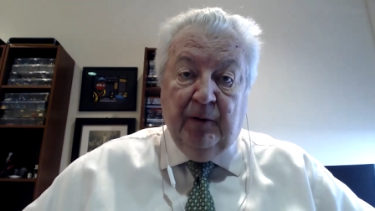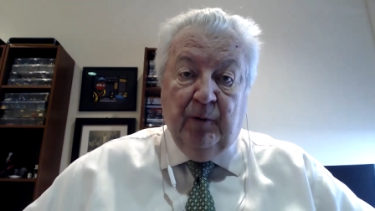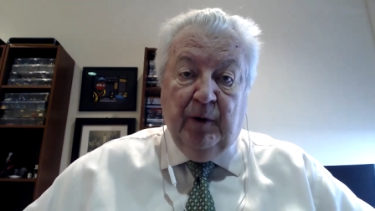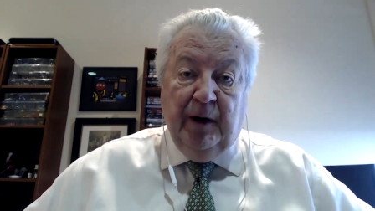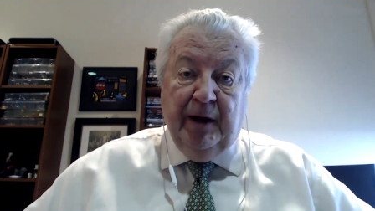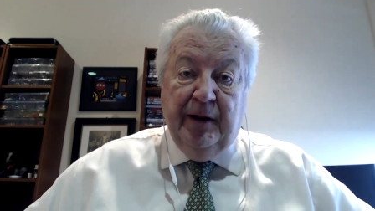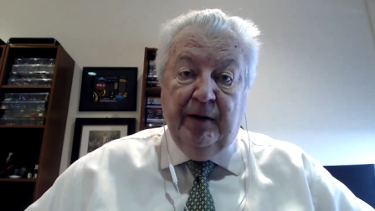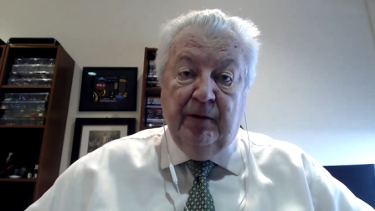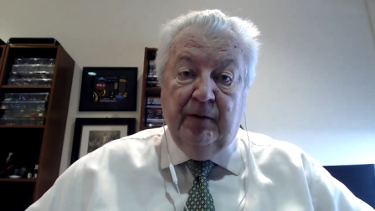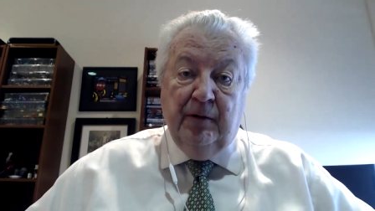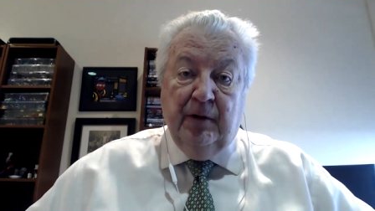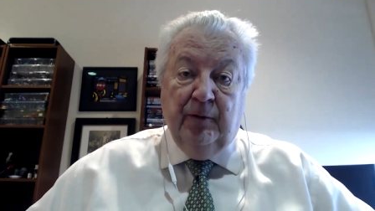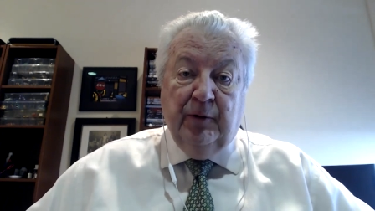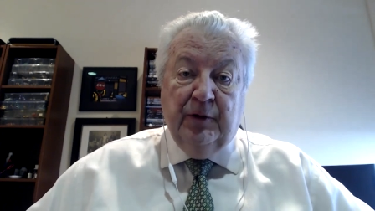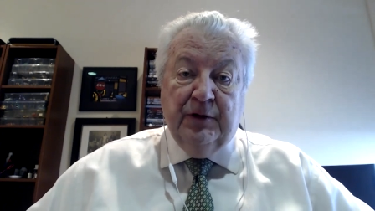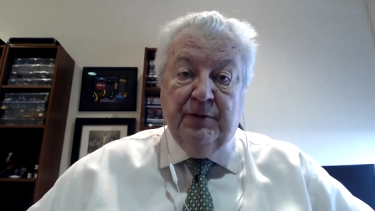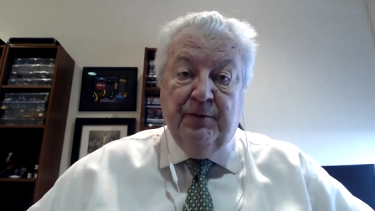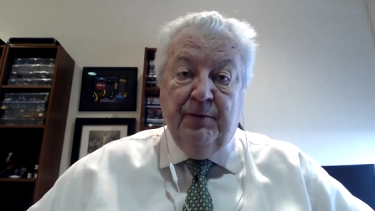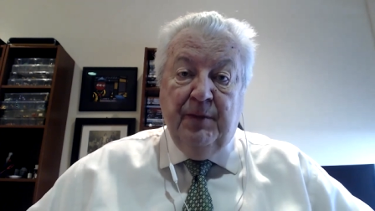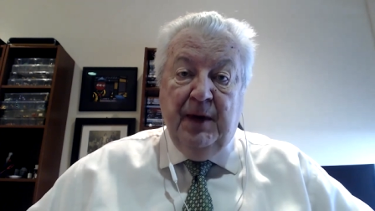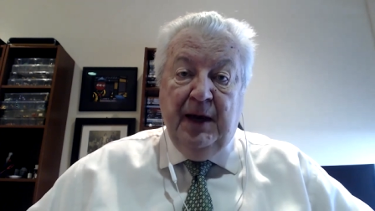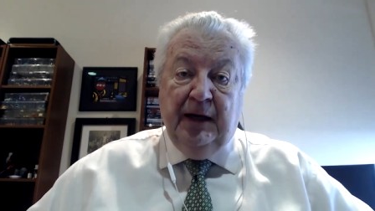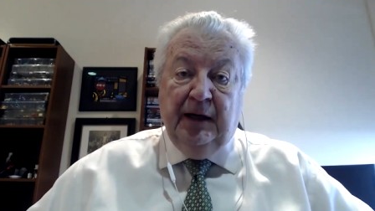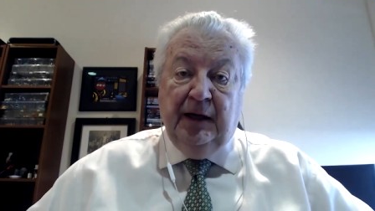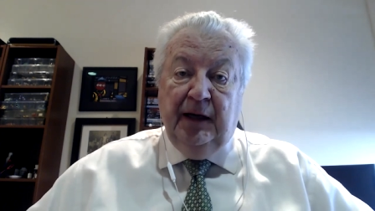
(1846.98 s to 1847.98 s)
whether it was
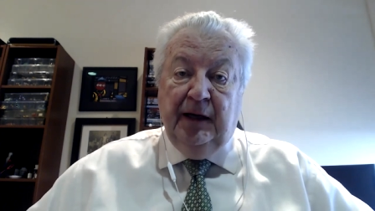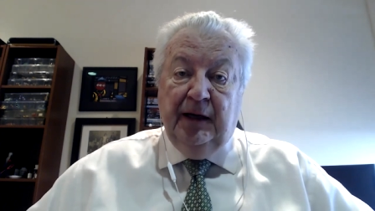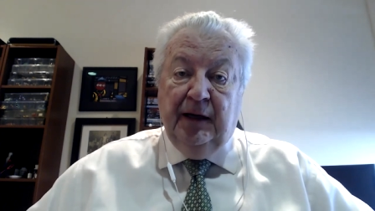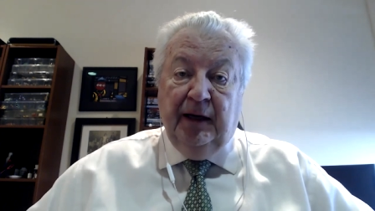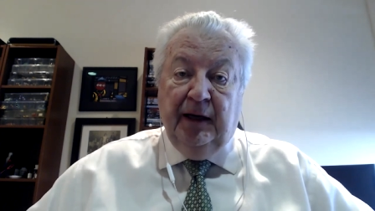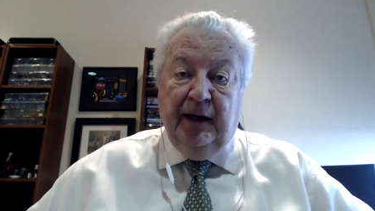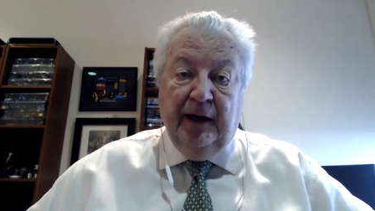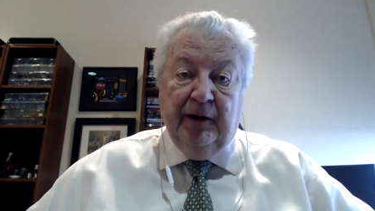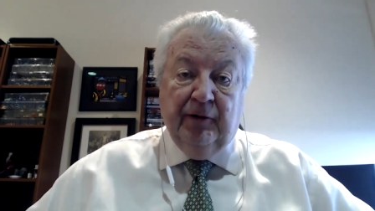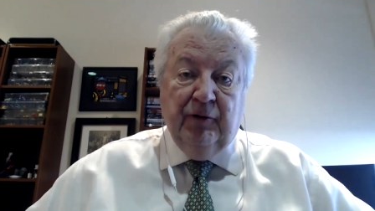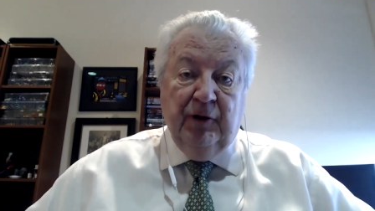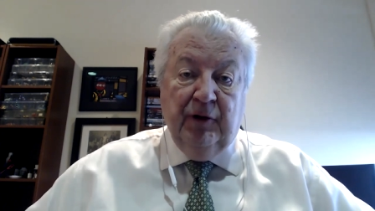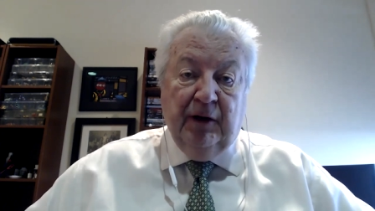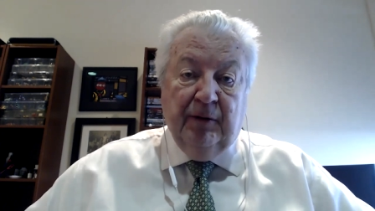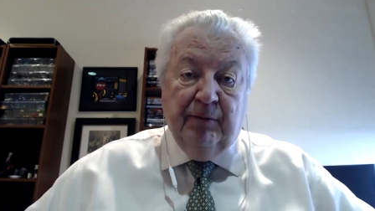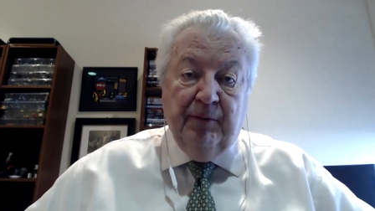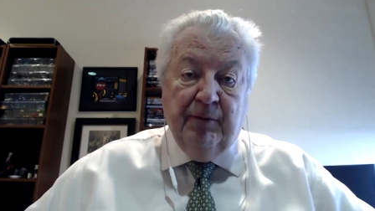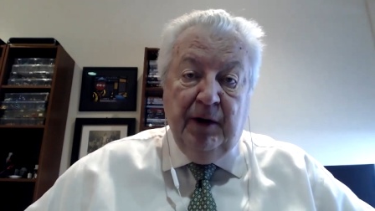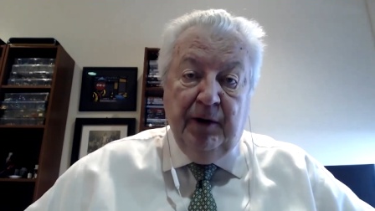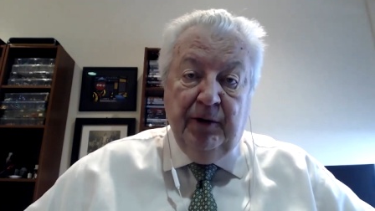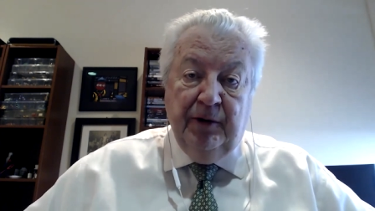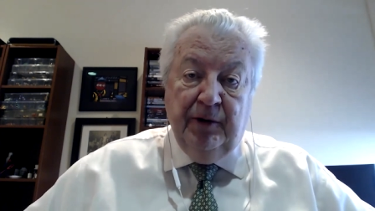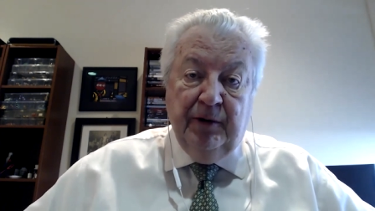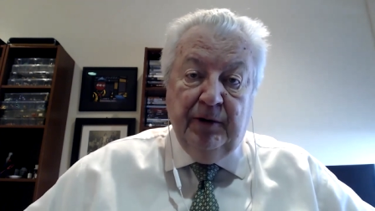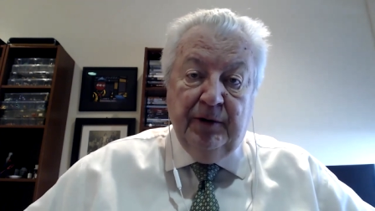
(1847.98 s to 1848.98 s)
making electric
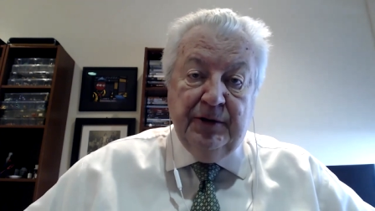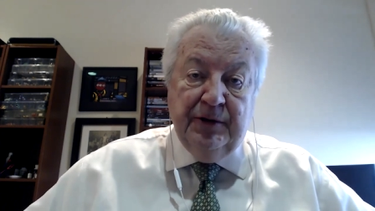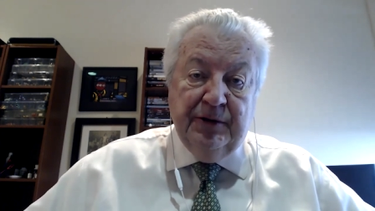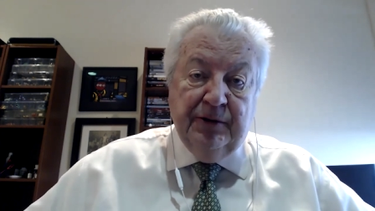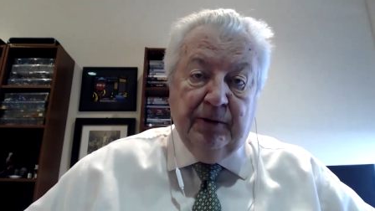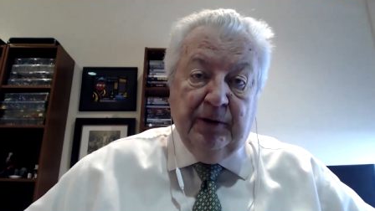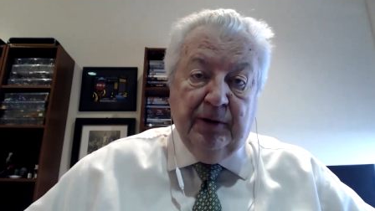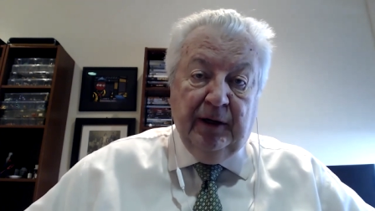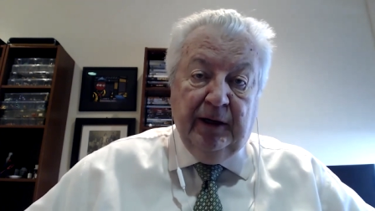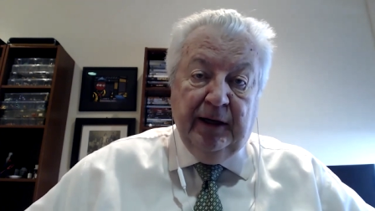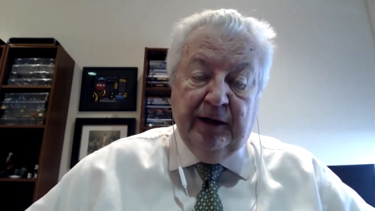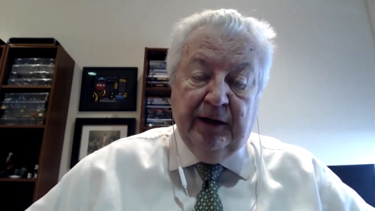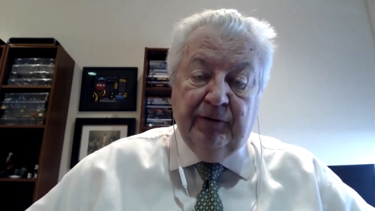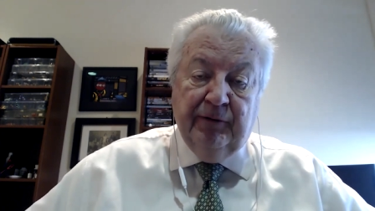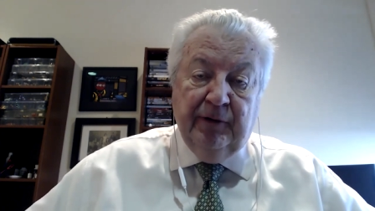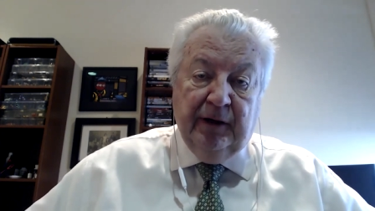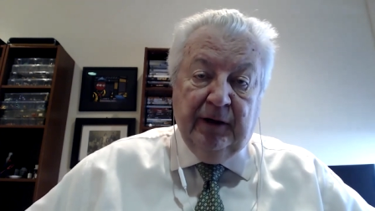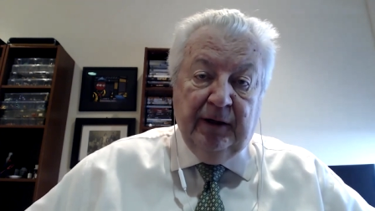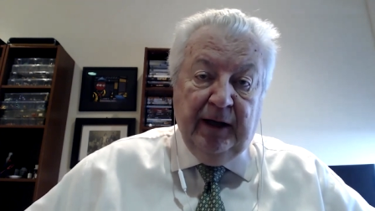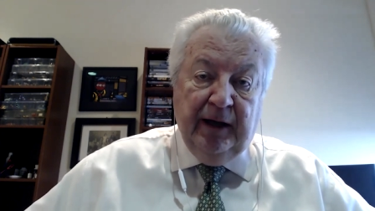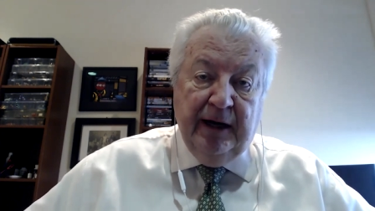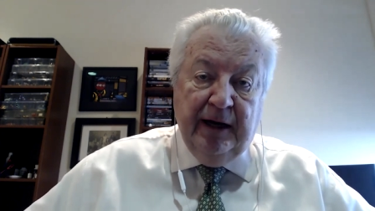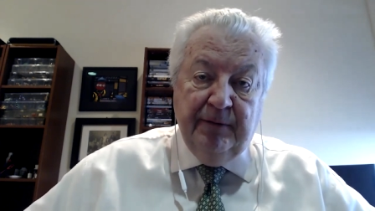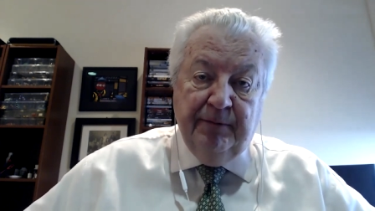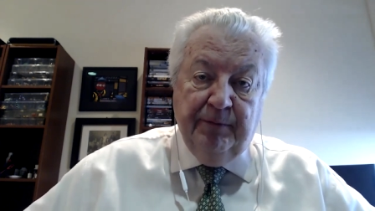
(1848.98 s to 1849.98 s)
motors or electric
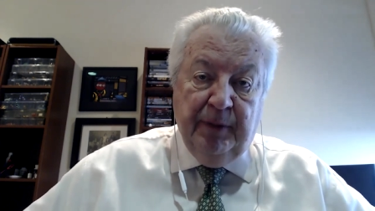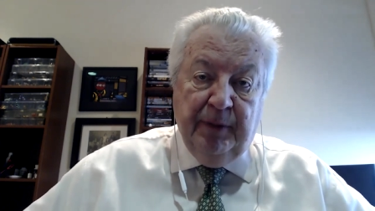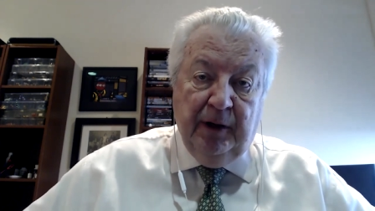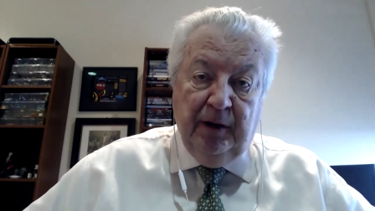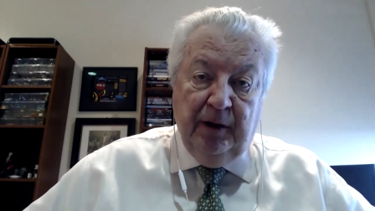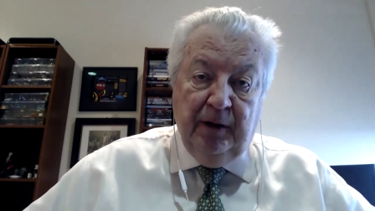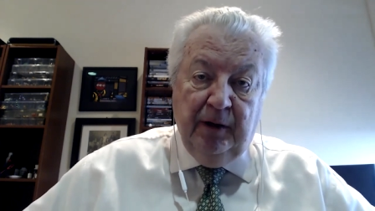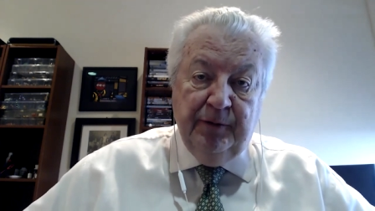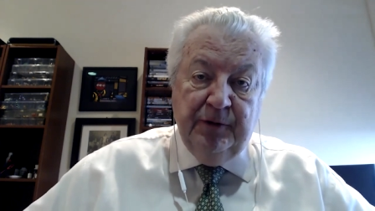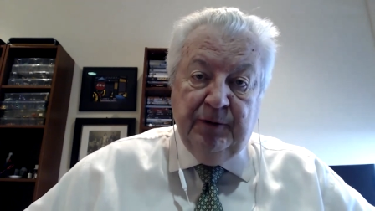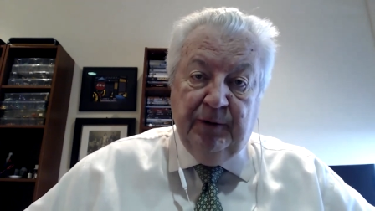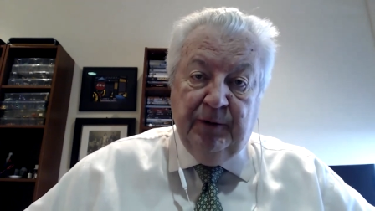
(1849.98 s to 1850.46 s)
light bulbs,